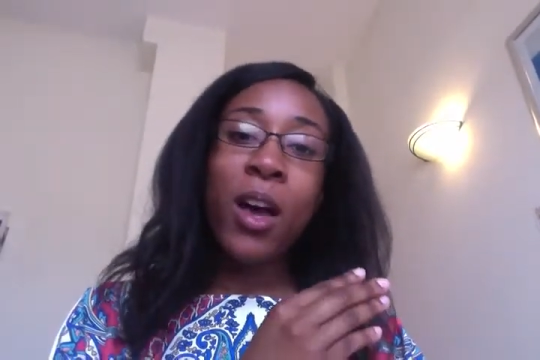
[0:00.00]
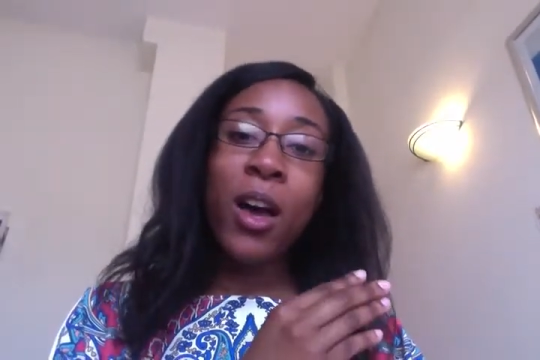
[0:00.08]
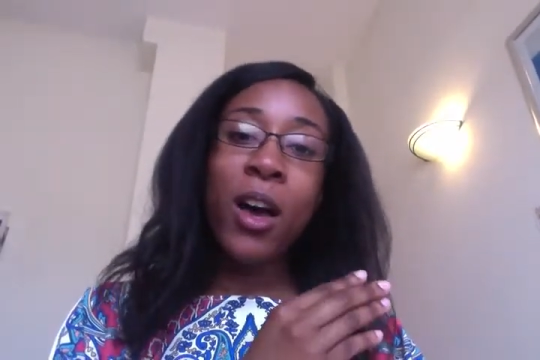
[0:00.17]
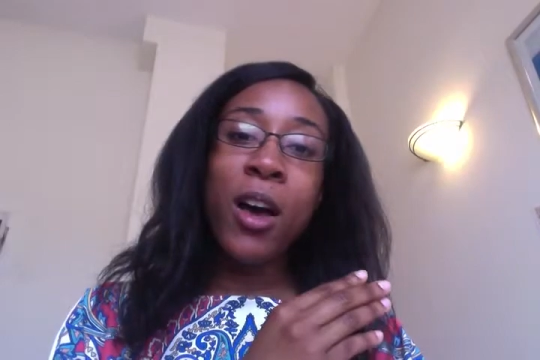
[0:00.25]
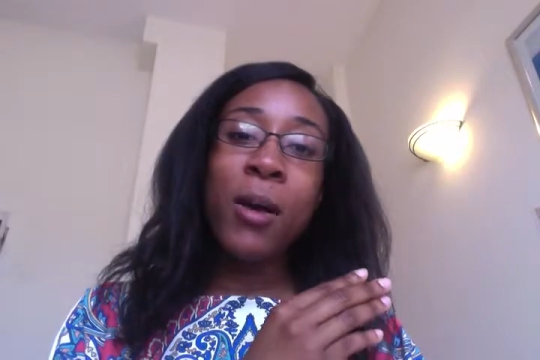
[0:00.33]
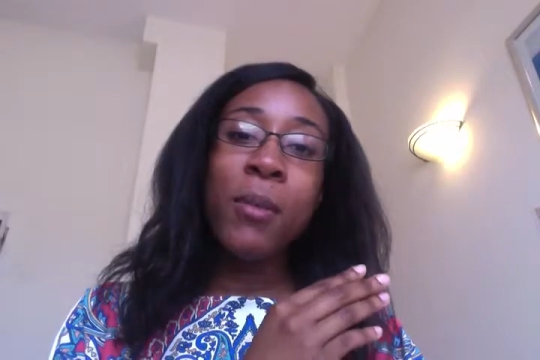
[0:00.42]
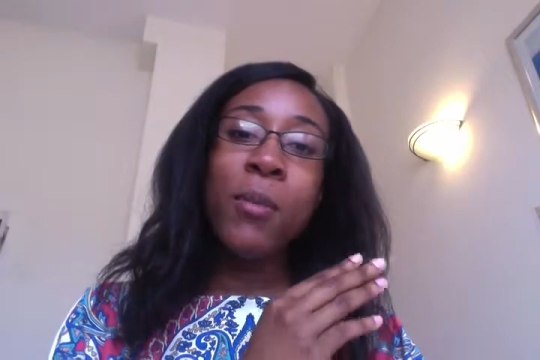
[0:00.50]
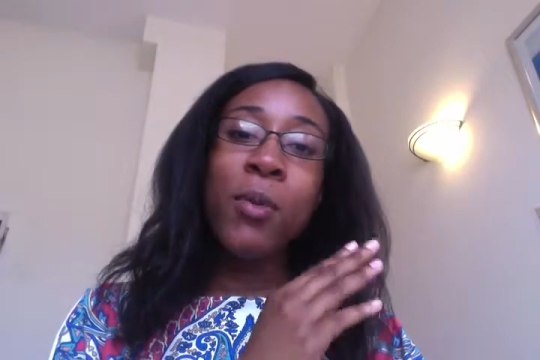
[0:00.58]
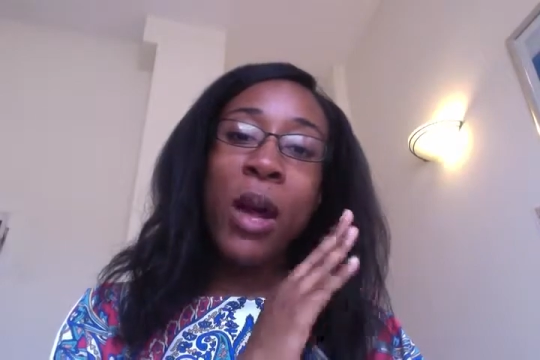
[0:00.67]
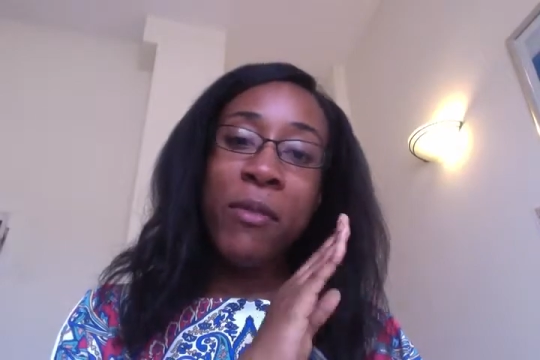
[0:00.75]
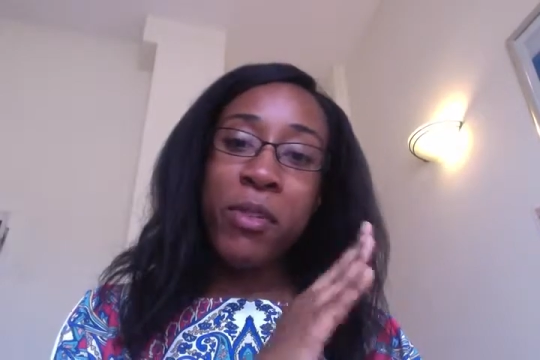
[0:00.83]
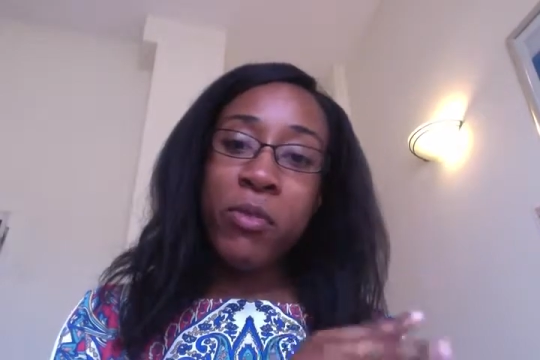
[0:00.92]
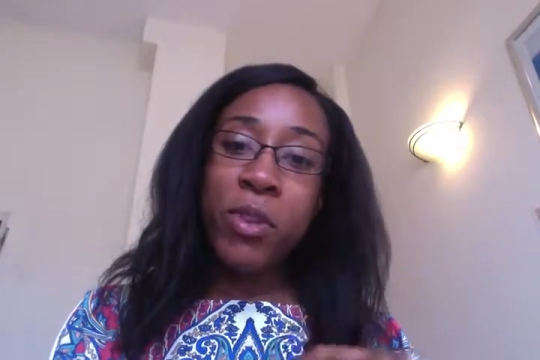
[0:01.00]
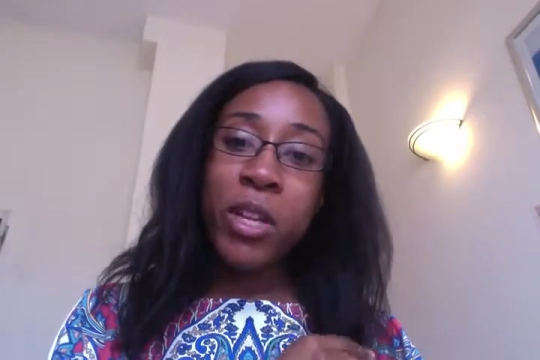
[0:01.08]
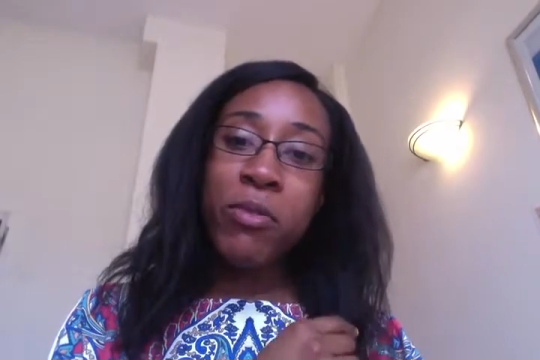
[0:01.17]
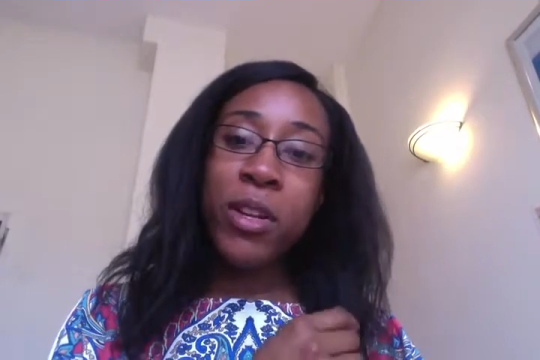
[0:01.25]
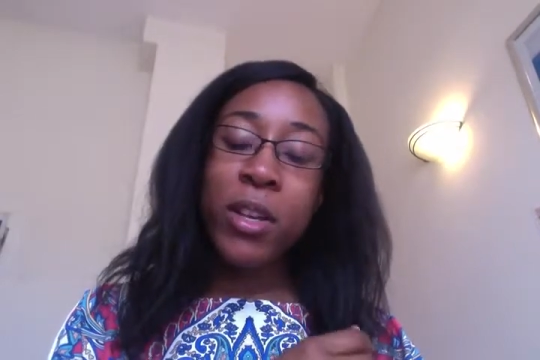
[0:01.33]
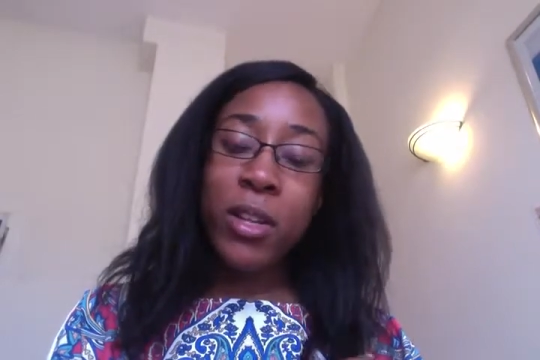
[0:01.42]
having really,
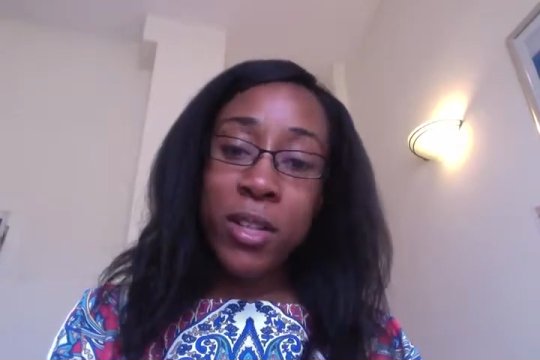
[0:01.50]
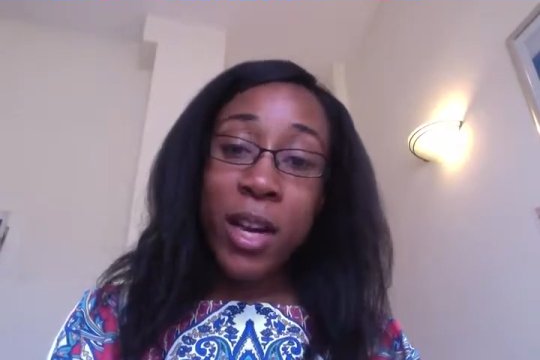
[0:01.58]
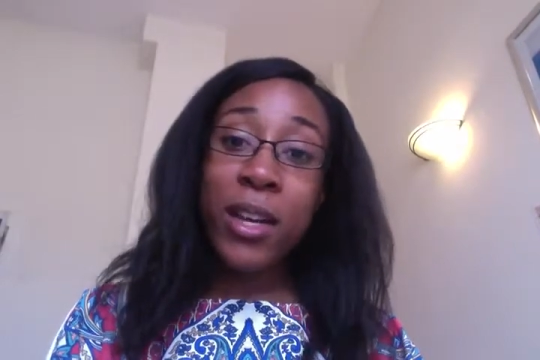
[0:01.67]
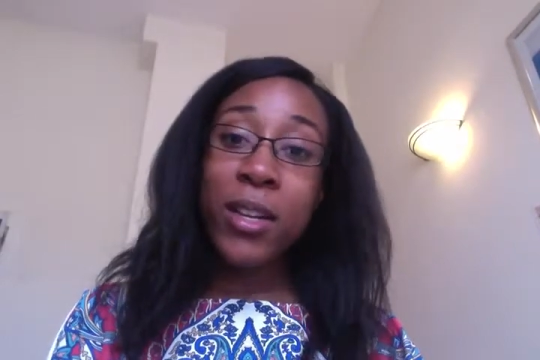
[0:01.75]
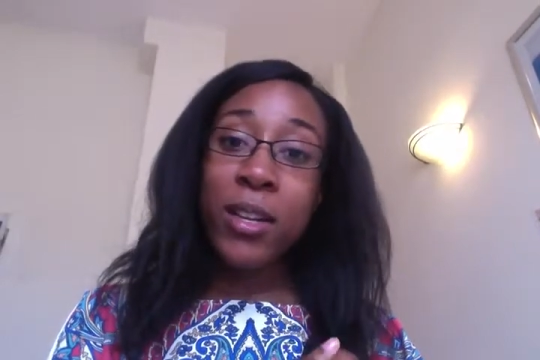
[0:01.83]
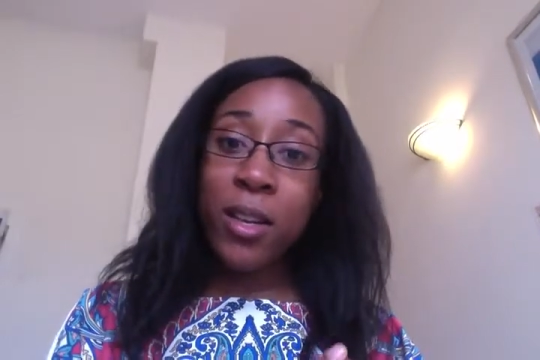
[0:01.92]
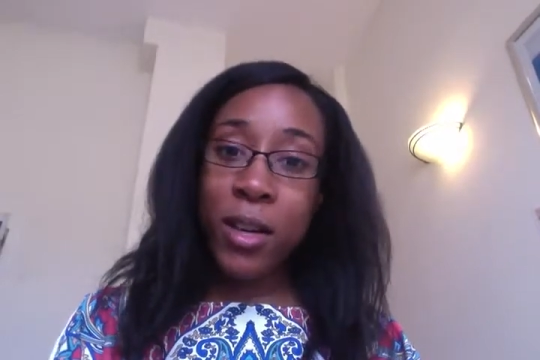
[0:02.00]
really tightly